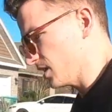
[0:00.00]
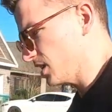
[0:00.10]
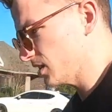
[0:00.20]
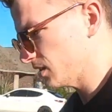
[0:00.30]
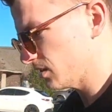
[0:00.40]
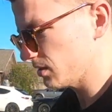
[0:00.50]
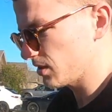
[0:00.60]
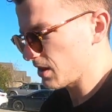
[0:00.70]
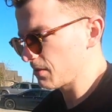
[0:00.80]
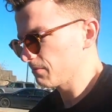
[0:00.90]
then,
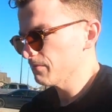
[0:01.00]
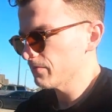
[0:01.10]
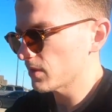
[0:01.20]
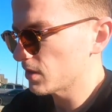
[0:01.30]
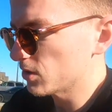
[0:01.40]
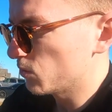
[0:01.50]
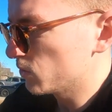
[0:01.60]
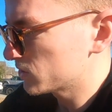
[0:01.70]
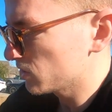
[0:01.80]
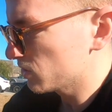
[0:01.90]

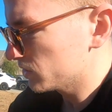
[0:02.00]
once you're all